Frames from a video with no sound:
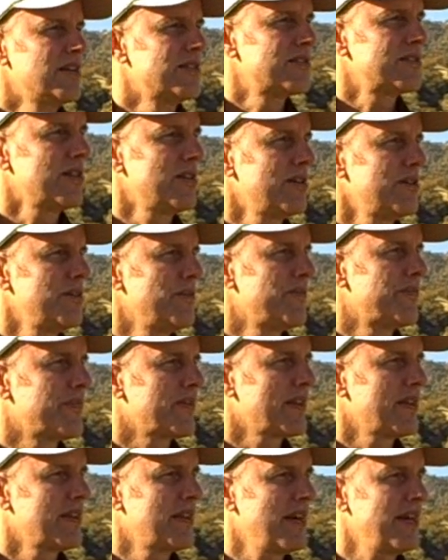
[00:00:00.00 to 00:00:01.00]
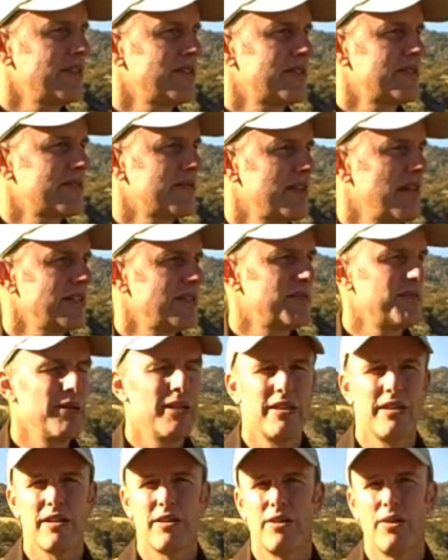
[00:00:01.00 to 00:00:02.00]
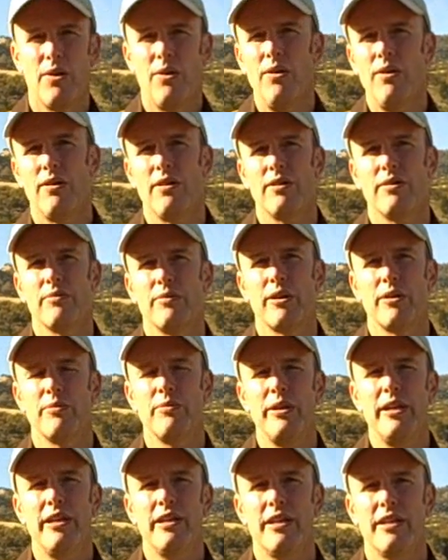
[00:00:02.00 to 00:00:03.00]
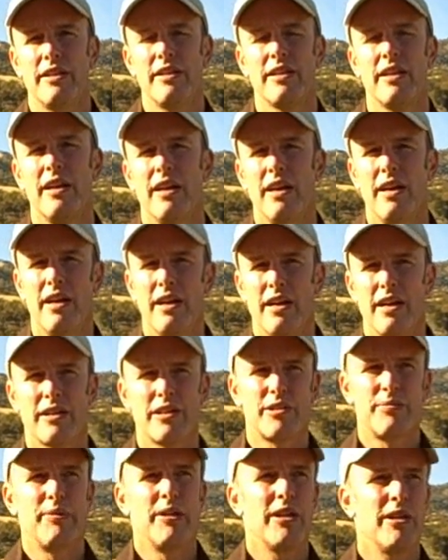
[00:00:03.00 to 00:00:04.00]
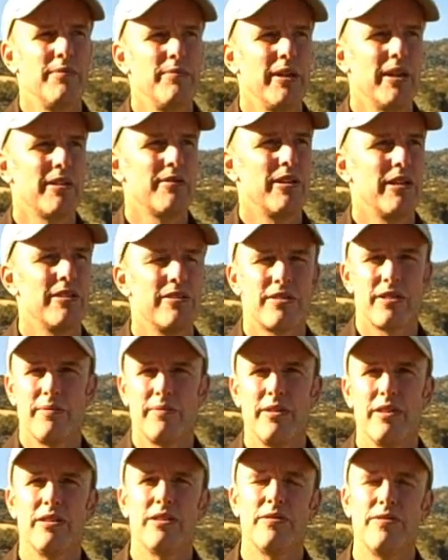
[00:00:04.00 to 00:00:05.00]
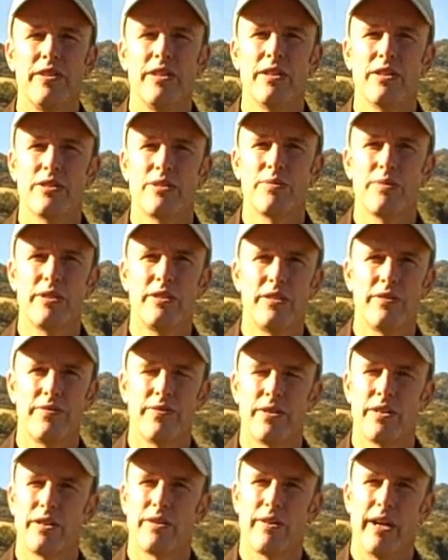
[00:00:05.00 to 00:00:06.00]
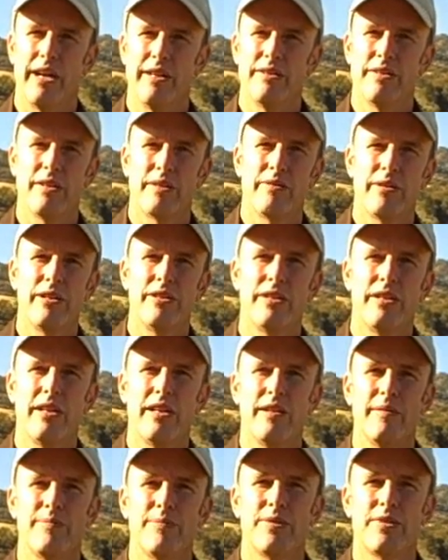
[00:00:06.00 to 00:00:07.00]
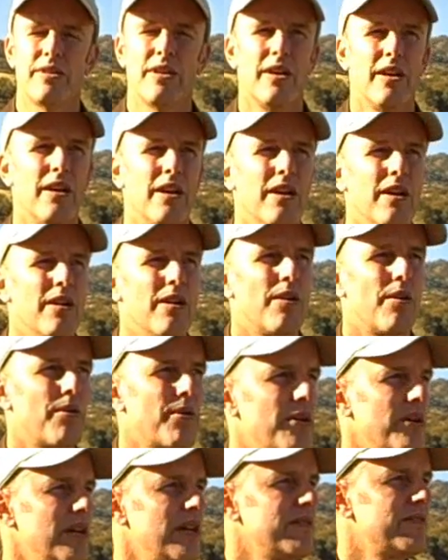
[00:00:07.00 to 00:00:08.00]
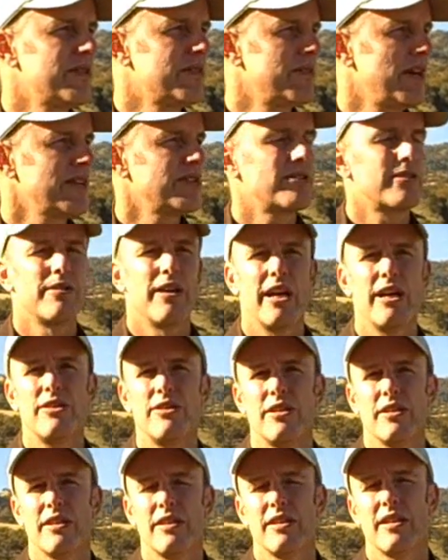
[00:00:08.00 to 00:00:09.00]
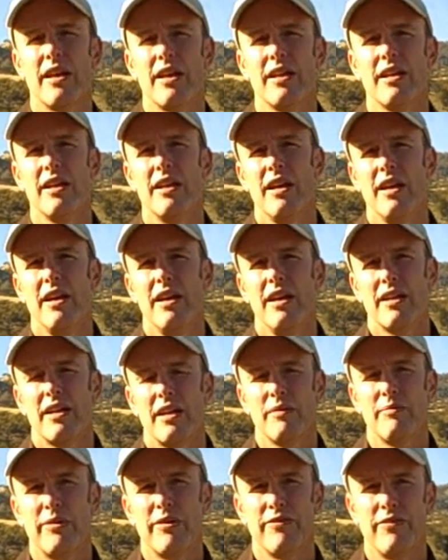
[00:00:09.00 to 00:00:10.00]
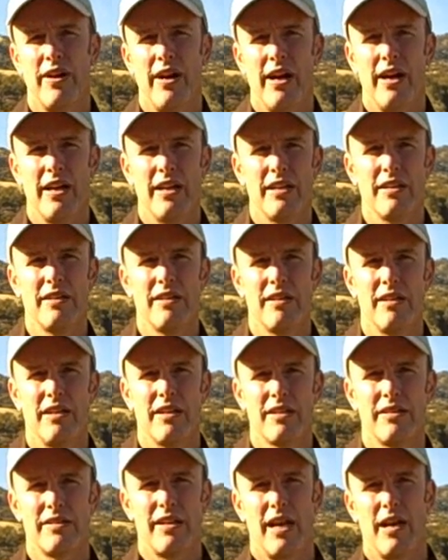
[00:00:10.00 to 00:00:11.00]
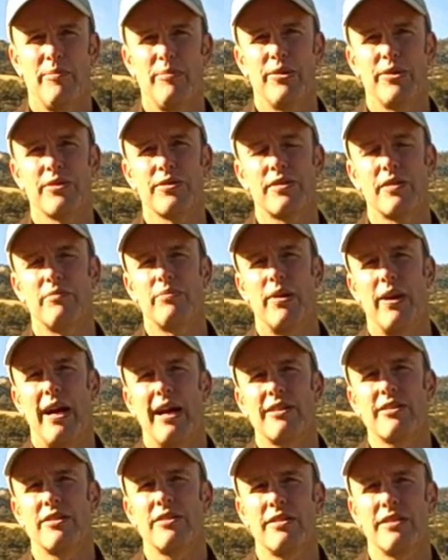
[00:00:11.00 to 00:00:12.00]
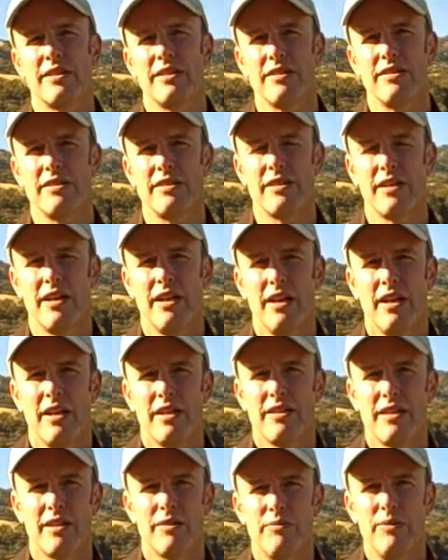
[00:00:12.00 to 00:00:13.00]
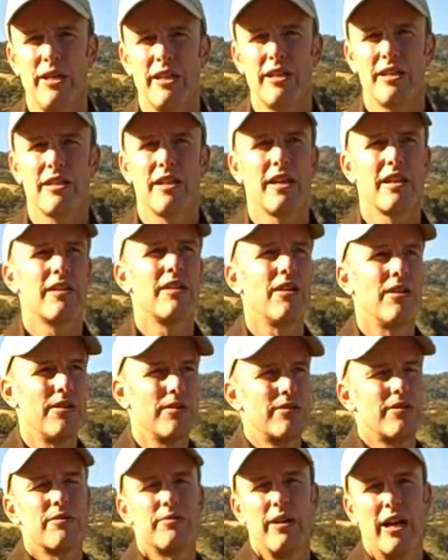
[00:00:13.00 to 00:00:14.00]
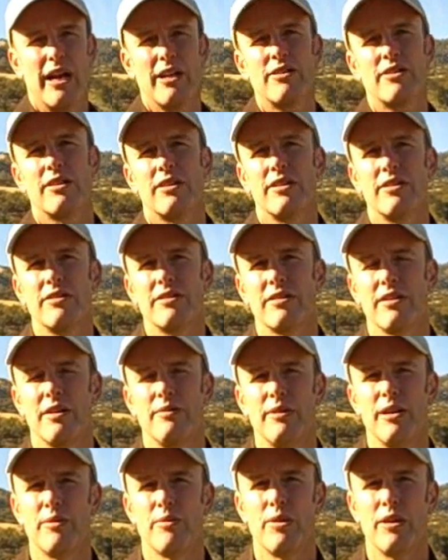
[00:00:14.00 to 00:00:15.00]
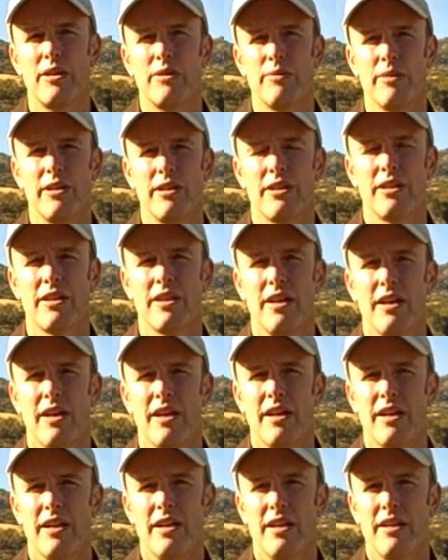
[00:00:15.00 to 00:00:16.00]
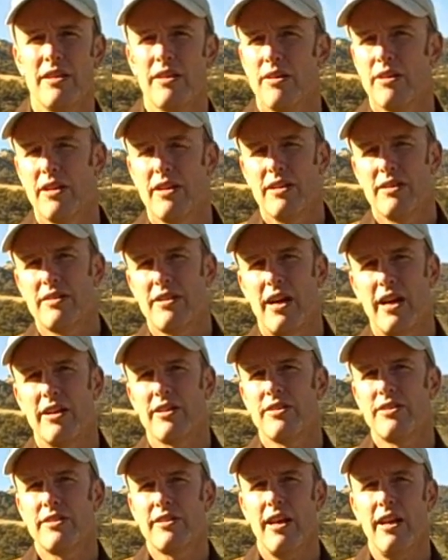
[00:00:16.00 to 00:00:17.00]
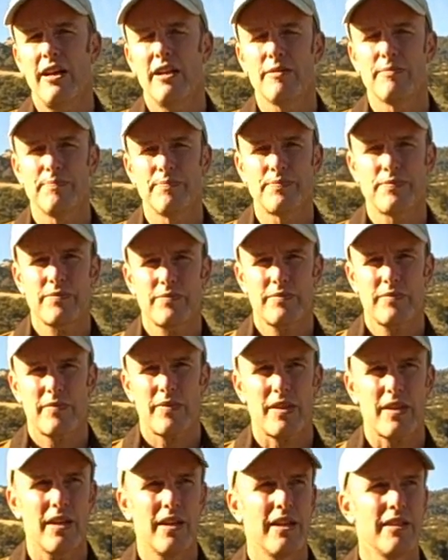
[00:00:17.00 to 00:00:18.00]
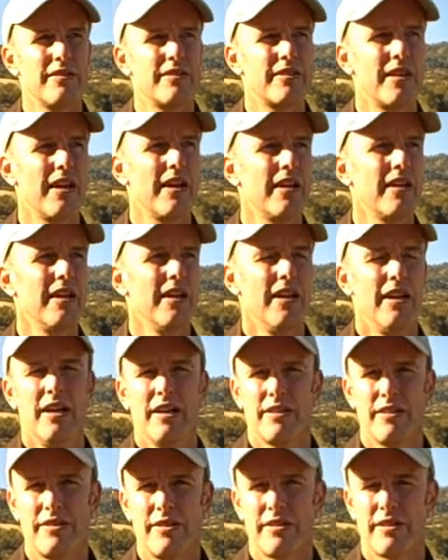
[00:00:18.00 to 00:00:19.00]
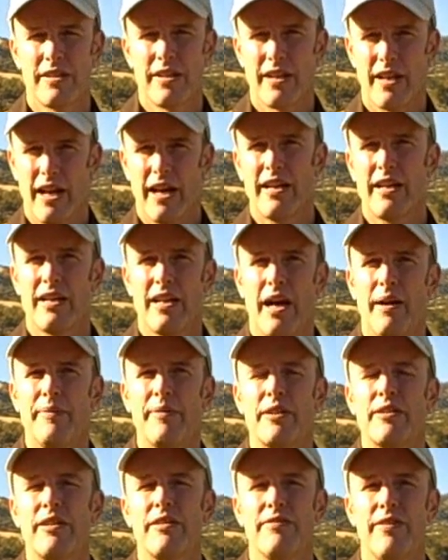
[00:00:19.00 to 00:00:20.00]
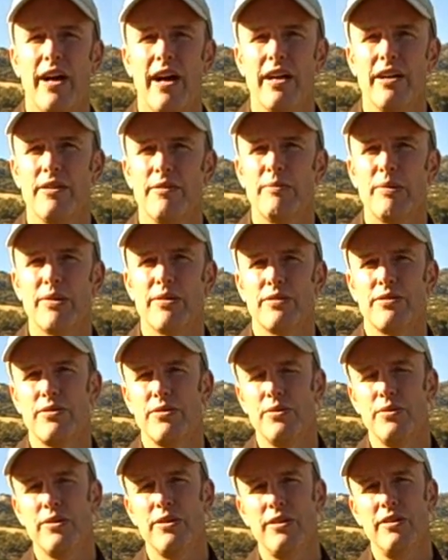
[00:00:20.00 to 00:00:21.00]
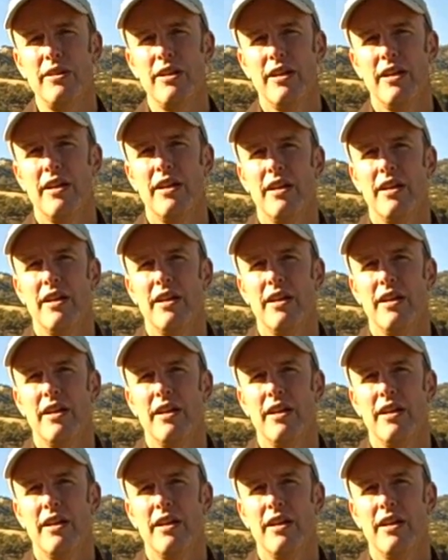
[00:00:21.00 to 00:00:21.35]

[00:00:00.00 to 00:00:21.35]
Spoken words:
So that's been the goal, where we can experiment in some of these fields with different grazing regimes or even restoration that can provide examples and practices that we can then go to ranchers that we work with in the entire state and say, this is an economically viable tool